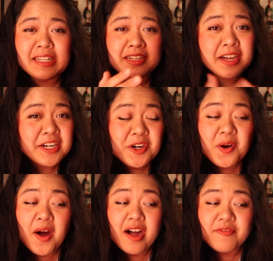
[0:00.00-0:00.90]
like cutting her
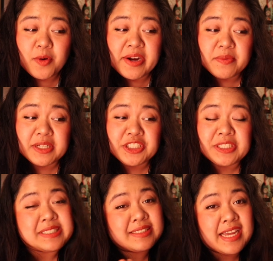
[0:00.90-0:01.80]
off right when
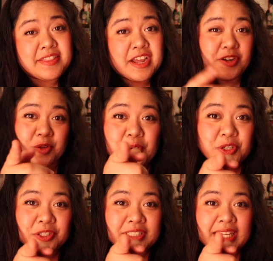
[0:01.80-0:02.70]
she said that you
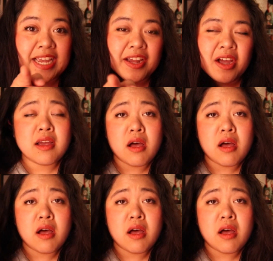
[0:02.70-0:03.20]
should say,